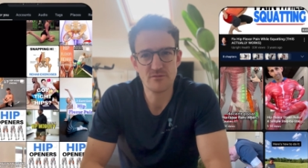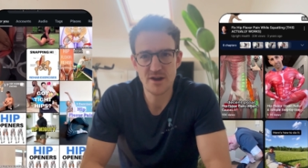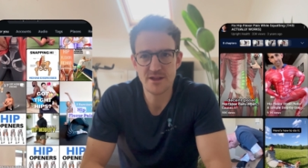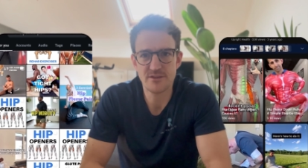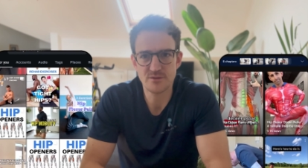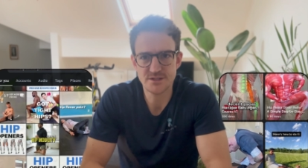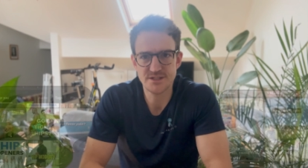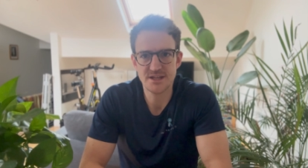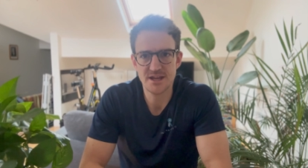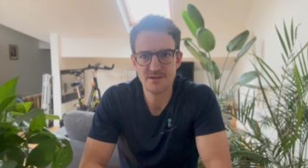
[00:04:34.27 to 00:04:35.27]
rare that we
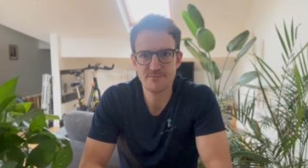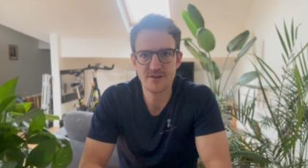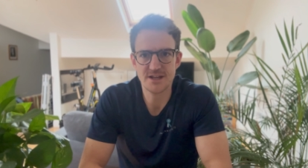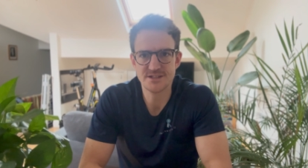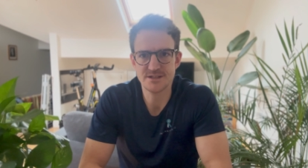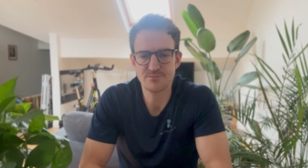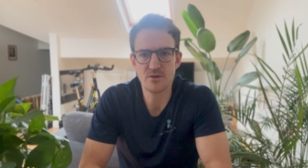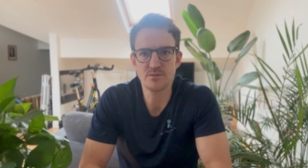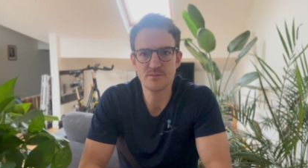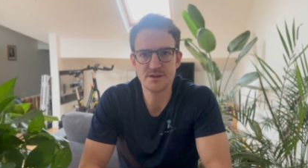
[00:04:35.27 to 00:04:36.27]
see a hip flexor
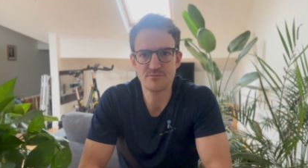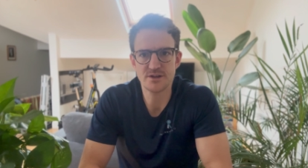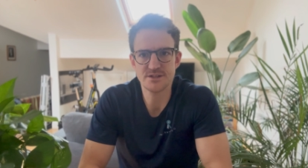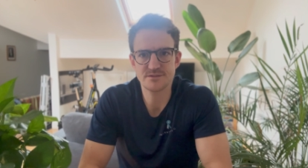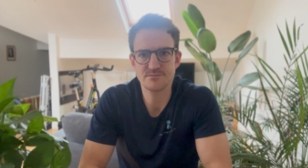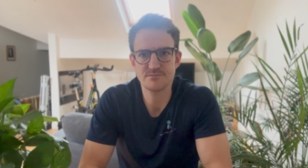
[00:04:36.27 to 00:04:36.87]
problem in runners.